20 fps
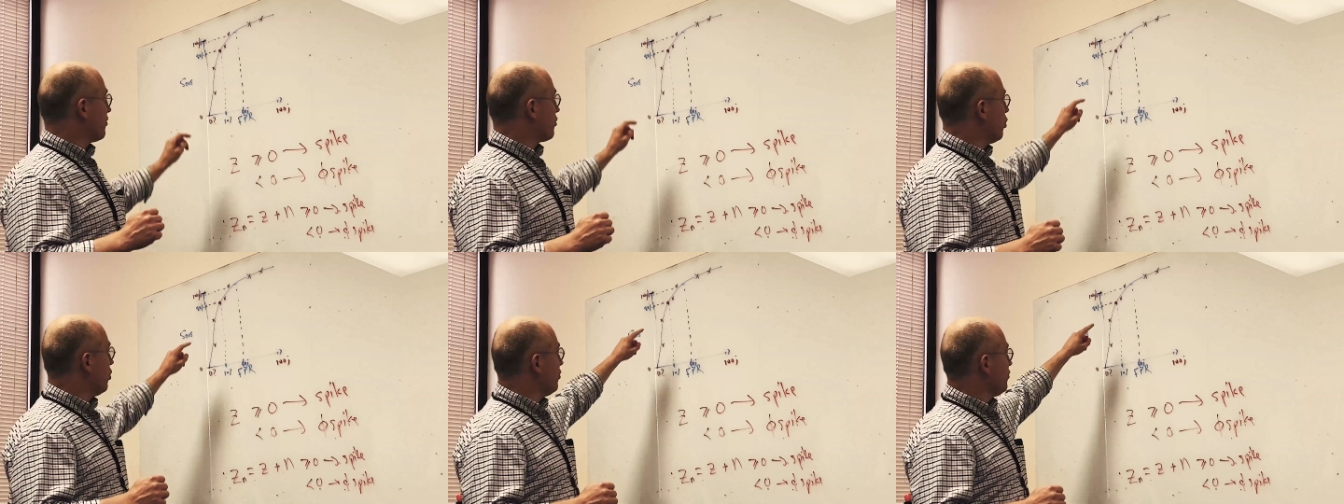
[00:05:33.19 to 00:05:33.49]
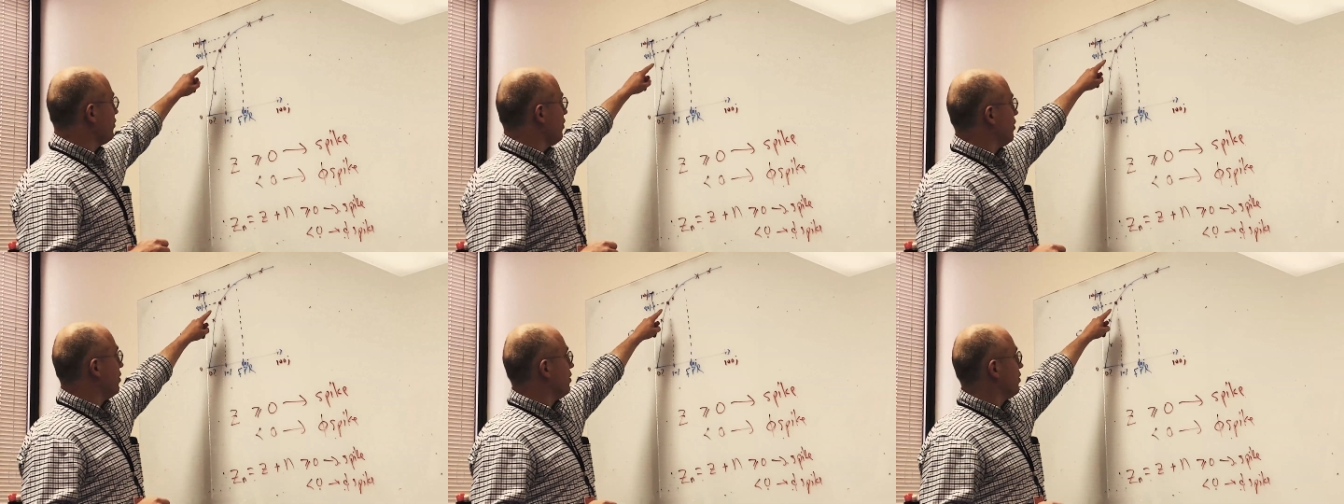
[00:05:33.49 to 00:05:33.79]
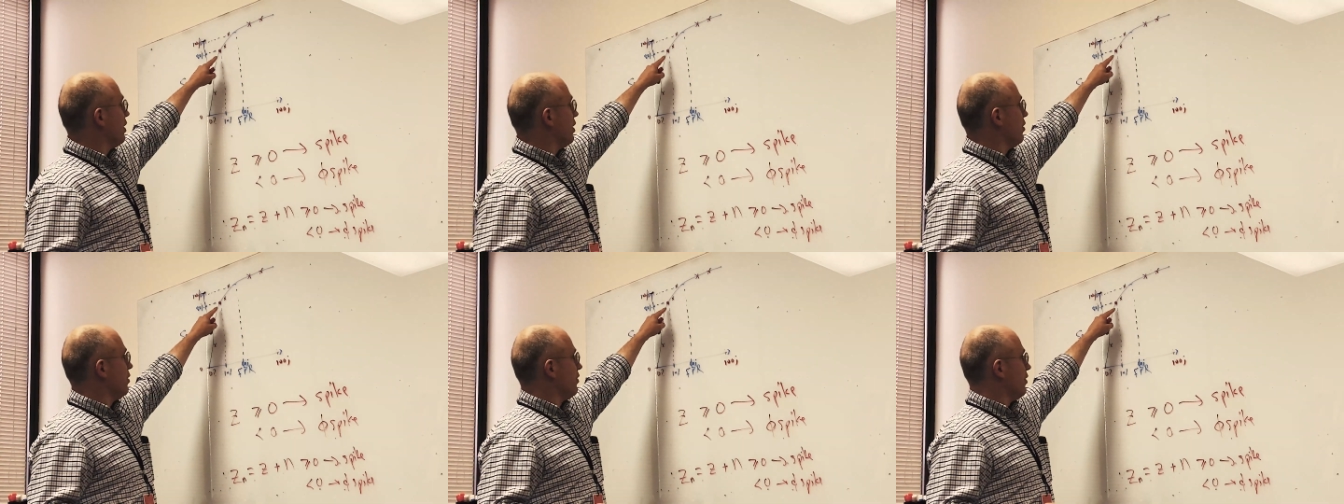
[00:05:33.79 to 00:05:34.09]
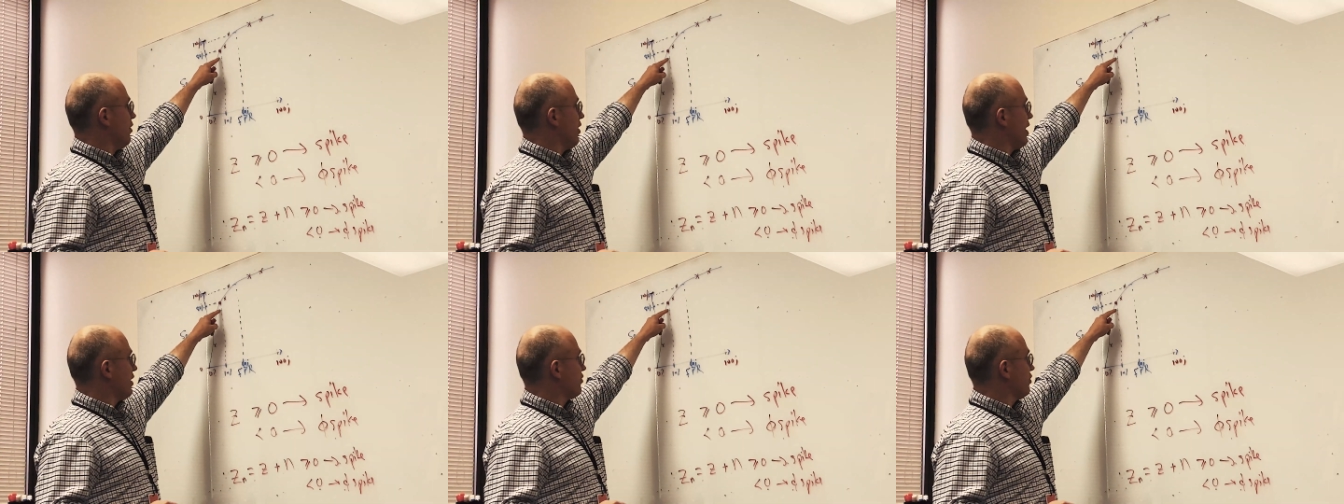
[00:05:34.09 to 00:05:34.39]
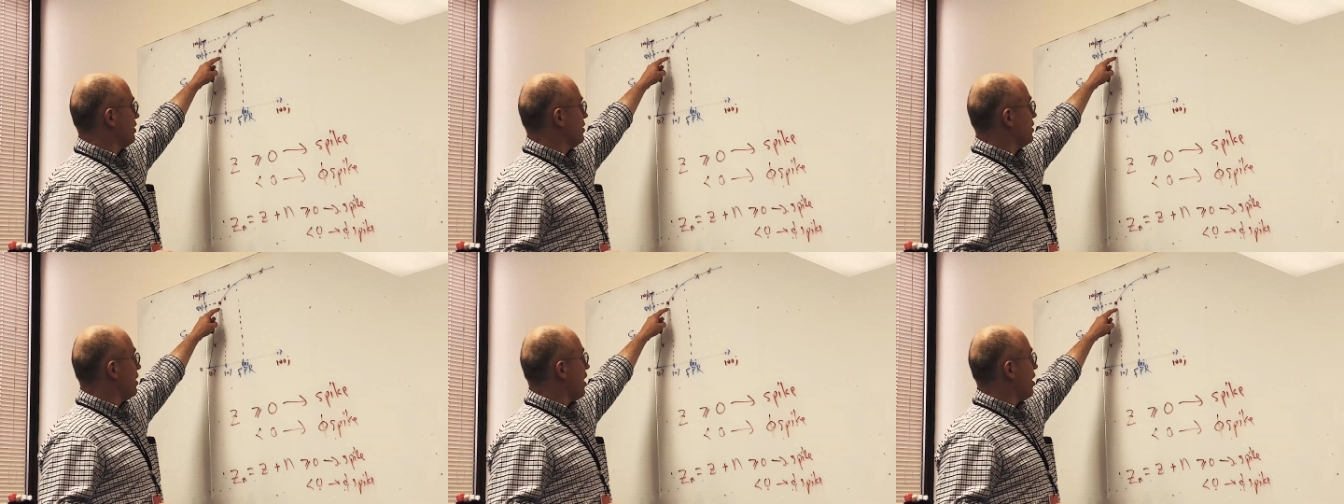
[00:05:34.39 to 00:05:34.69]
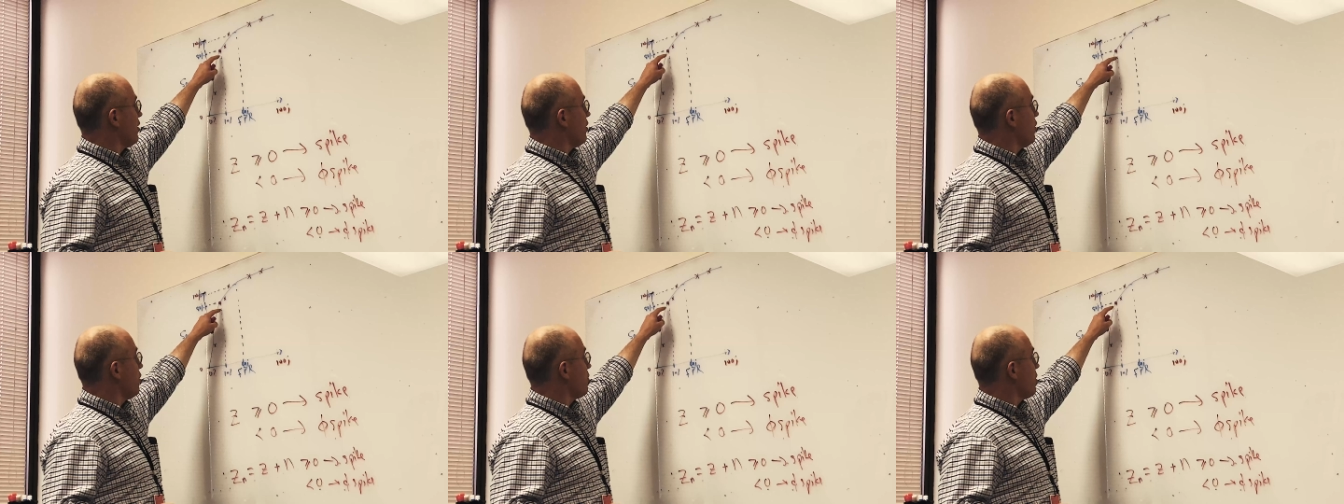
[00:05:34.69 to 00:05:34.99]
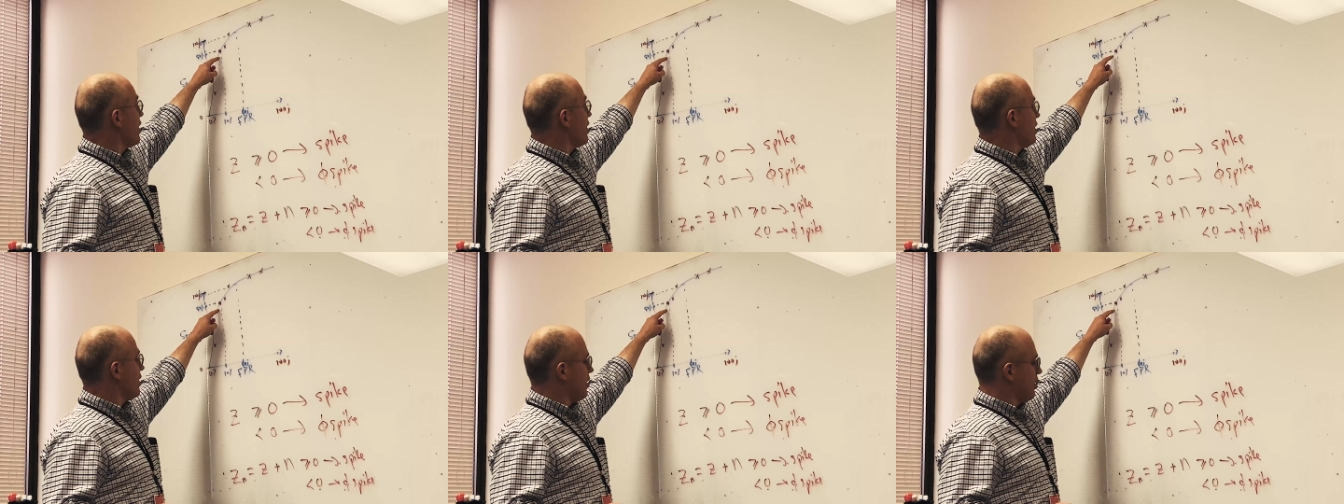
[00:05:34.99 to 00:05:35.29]
Of course, they're they're, they're actually not all
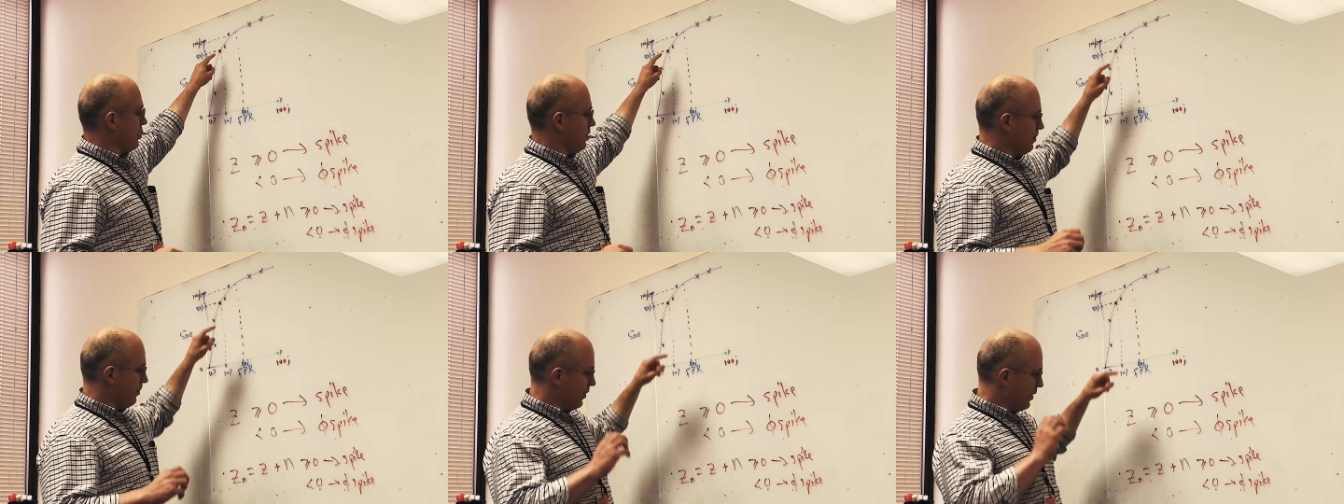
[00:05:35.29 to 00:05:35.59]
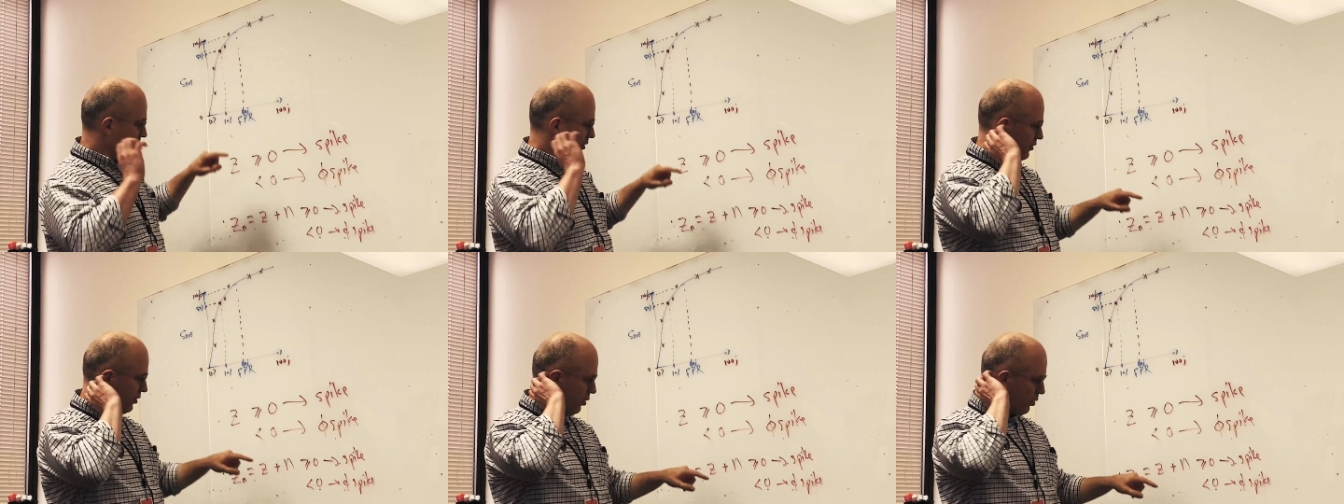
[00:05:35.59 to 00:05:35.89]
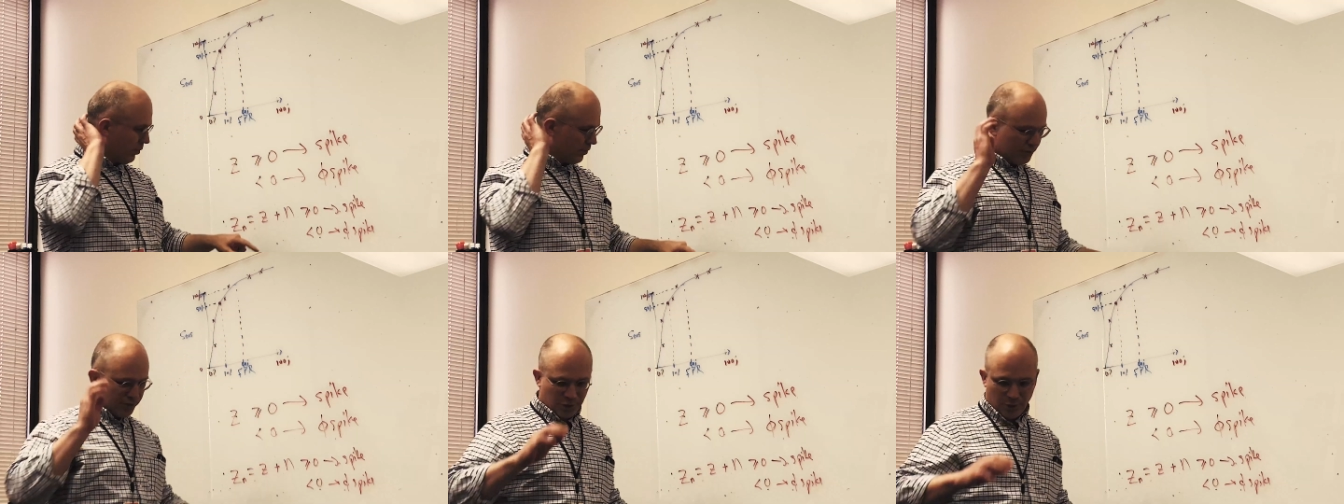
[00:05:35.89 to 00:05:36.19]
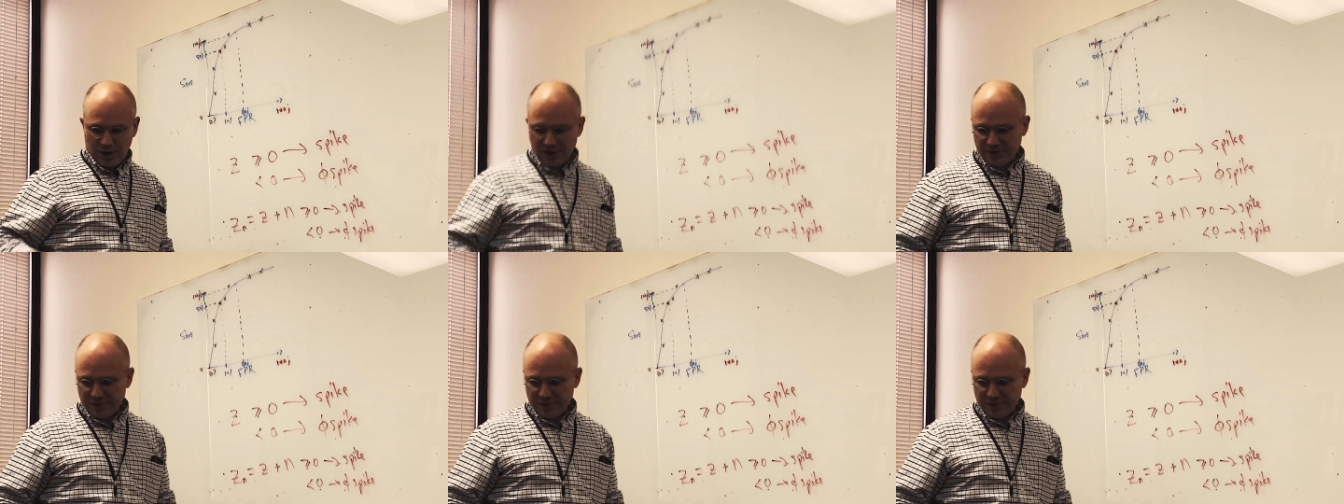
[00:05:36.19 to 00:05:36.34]
right here. Mm -hmm. So so